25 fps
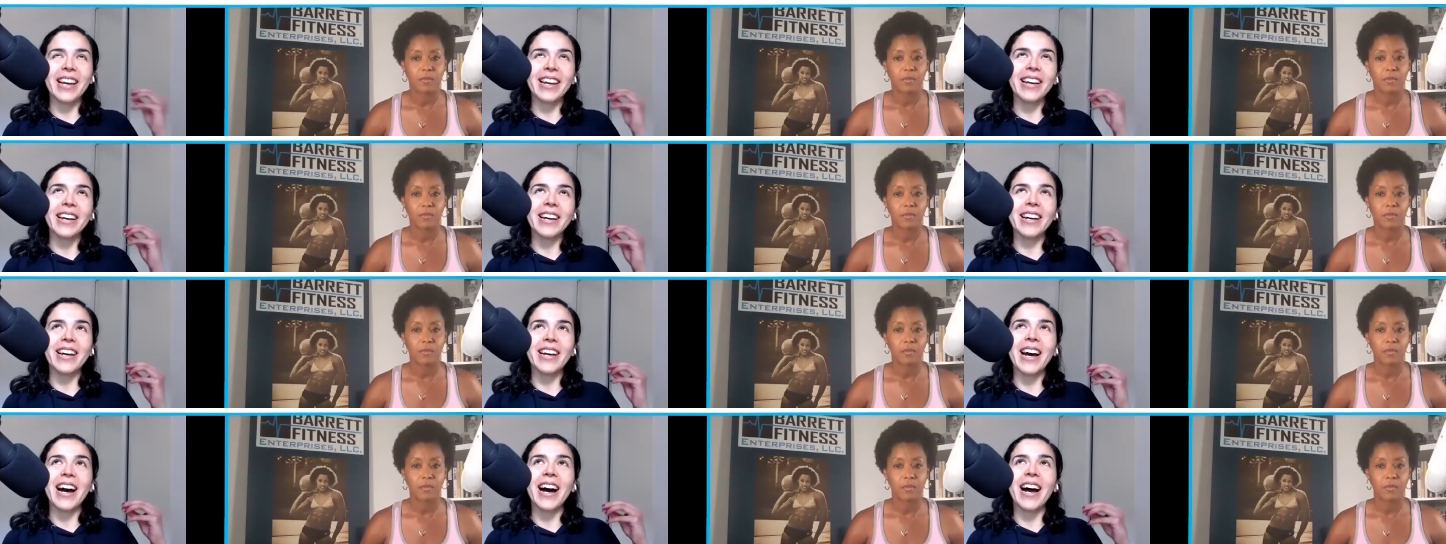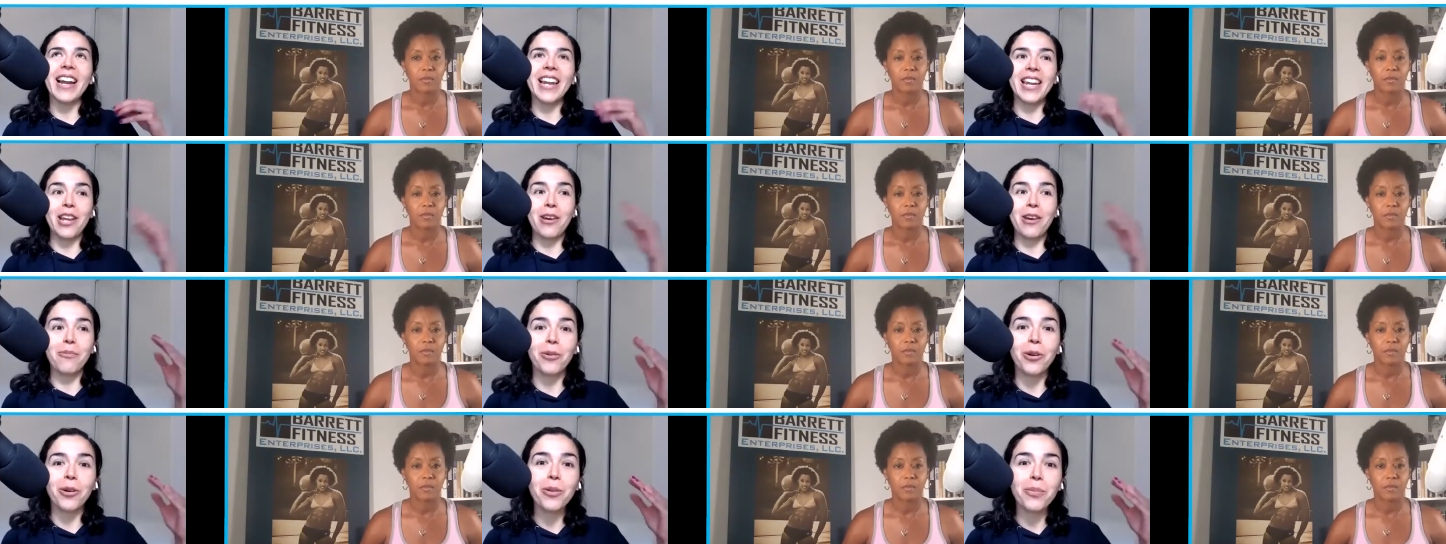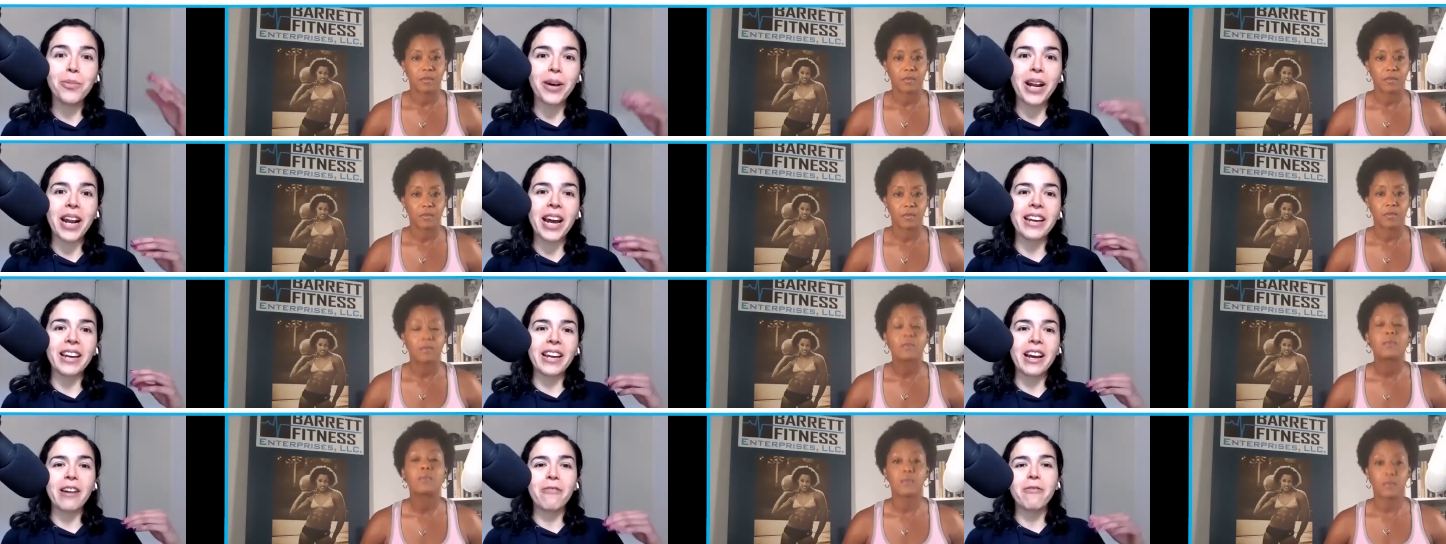Speaker 1: uh, level, but I,
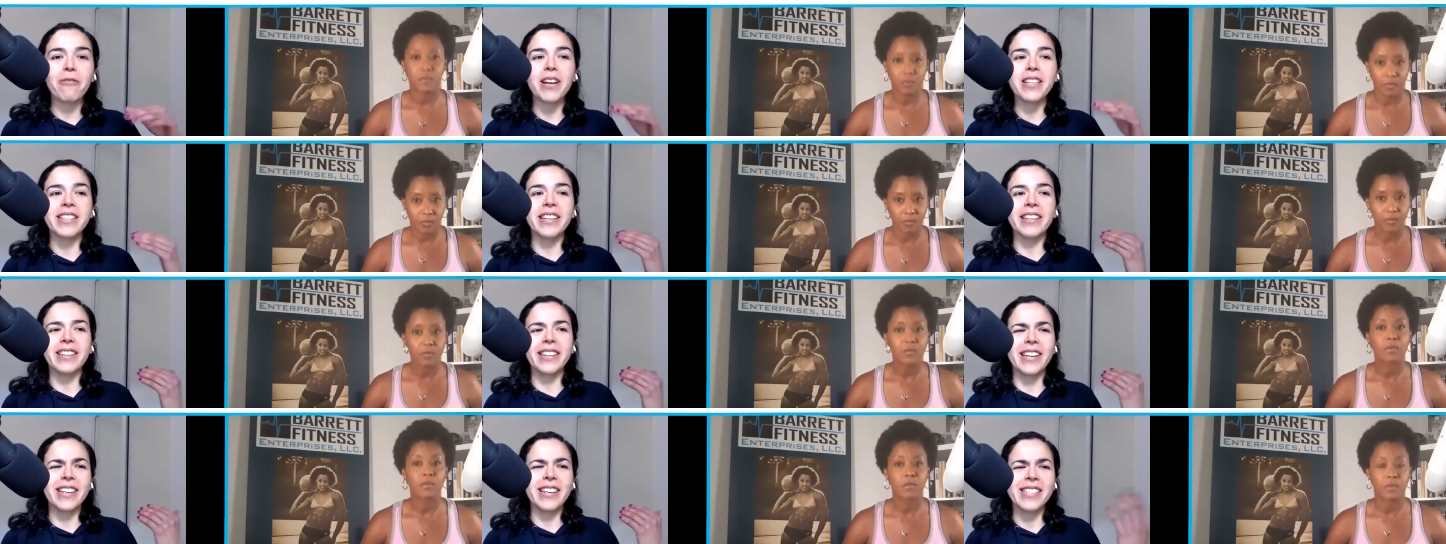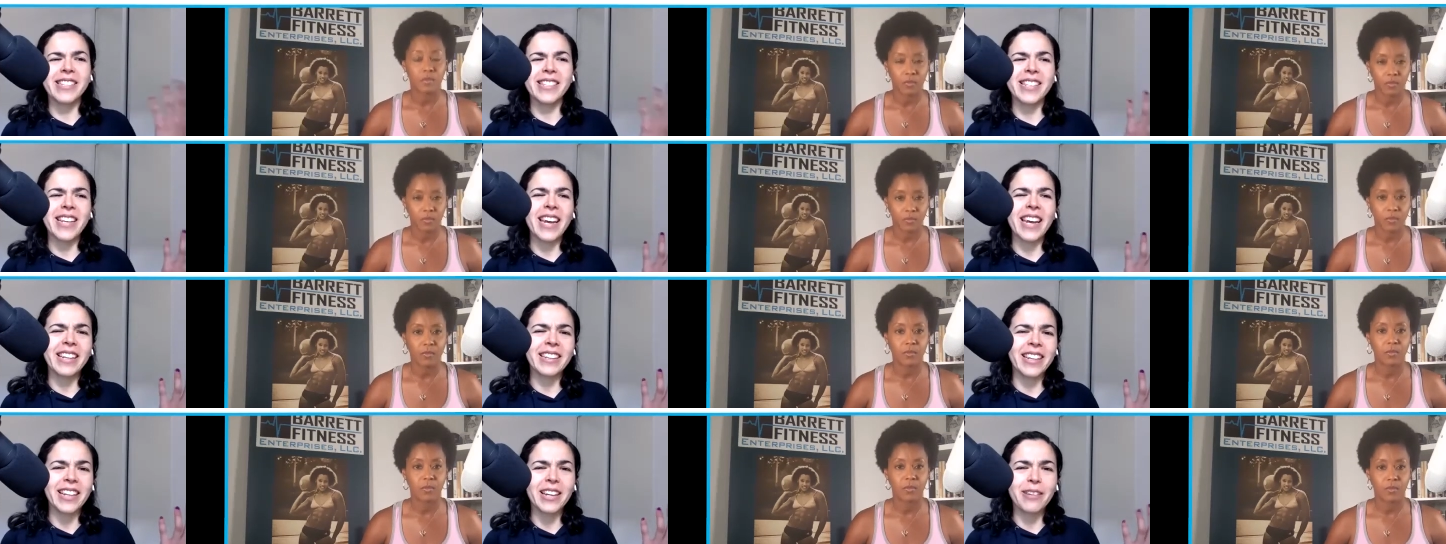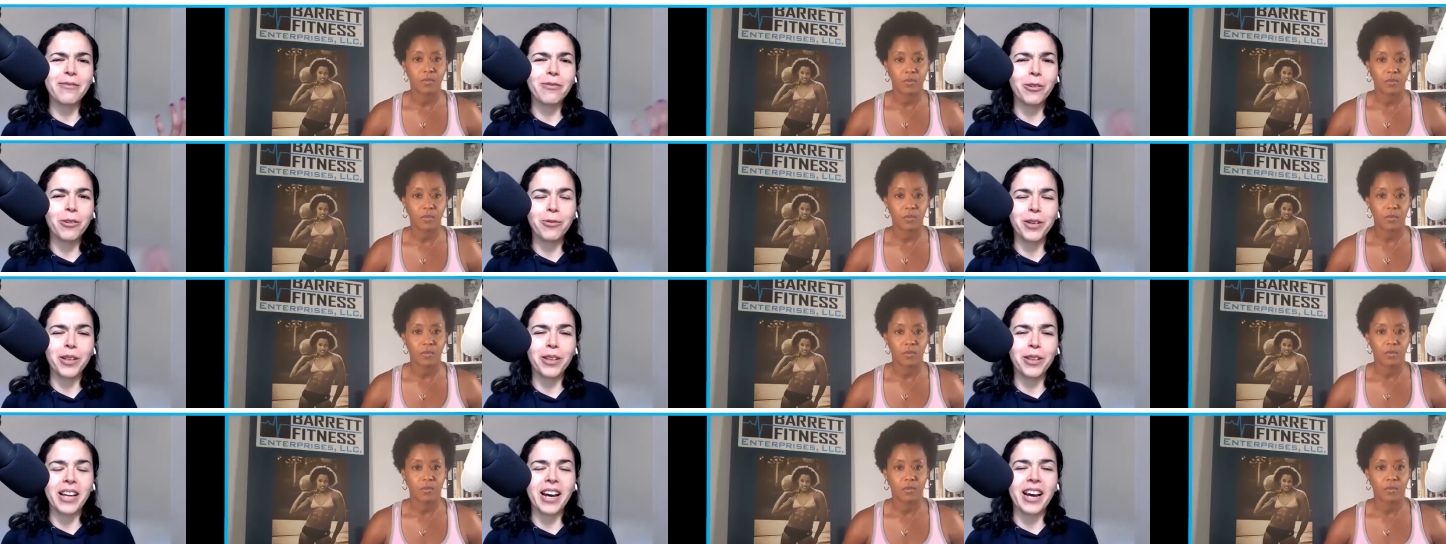I was at the state level with
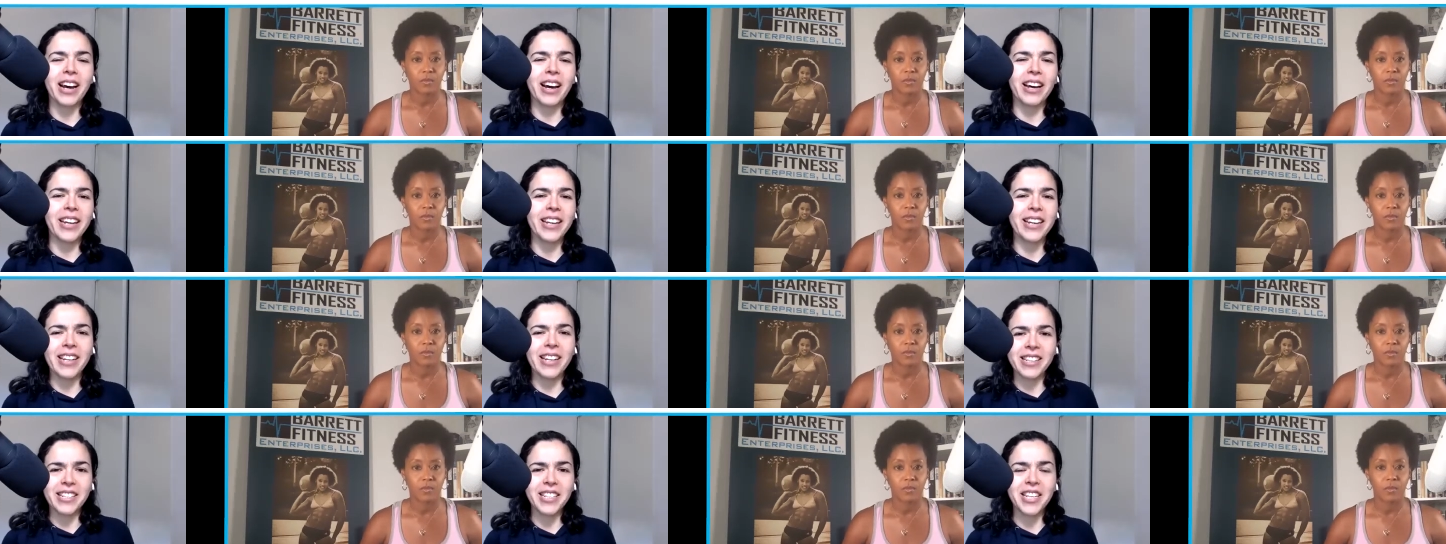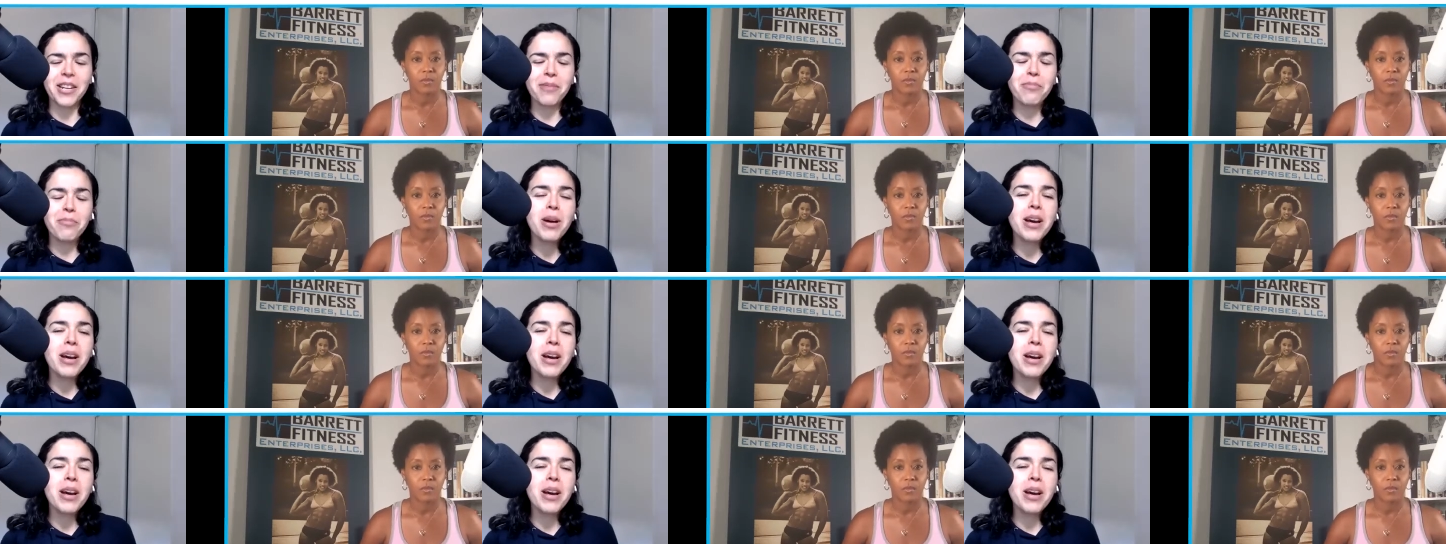uh, in a team